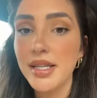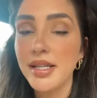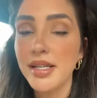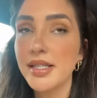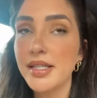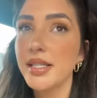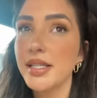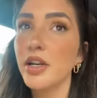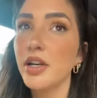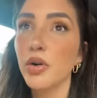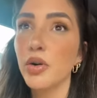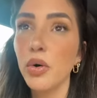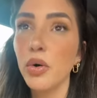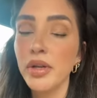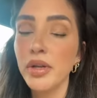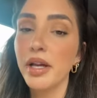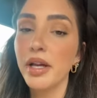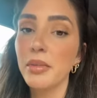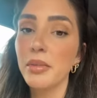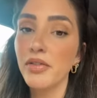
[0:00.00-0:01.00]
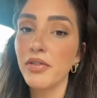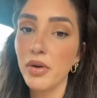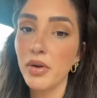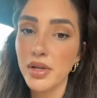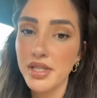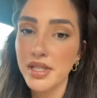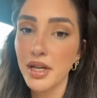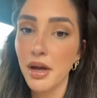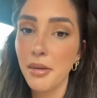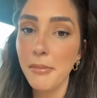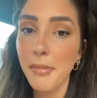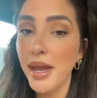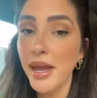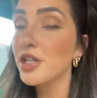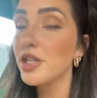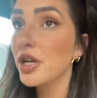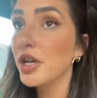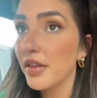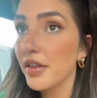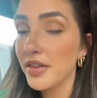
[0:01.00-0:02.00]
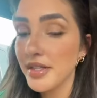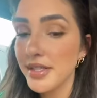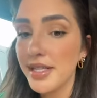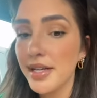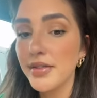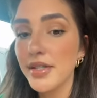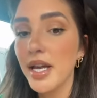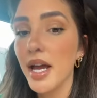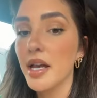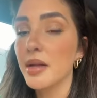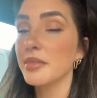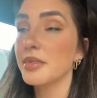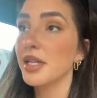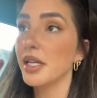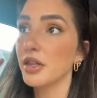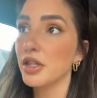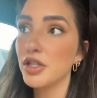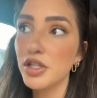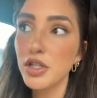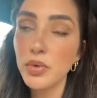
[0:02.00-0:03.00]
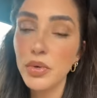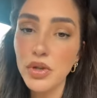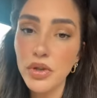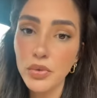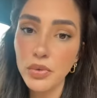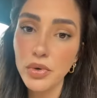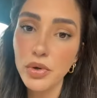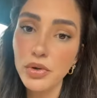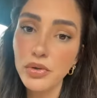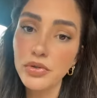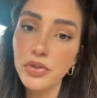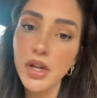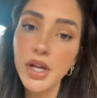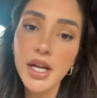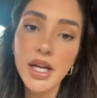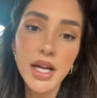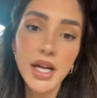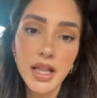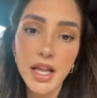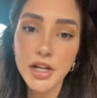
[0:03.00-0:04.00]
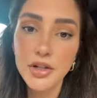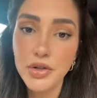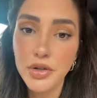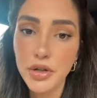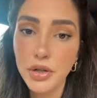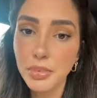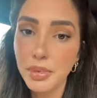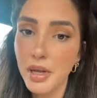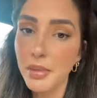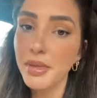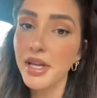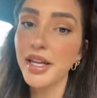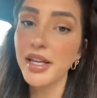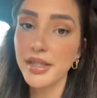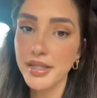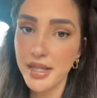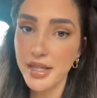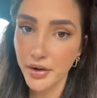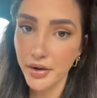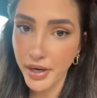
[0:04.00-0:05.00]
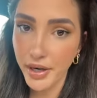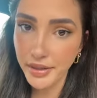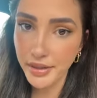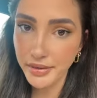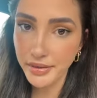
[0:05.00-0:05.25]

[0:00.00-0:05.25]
and instead you're only going to be focusing on major health and safety items like the sewer, the roof, electrical, plumbing, etc.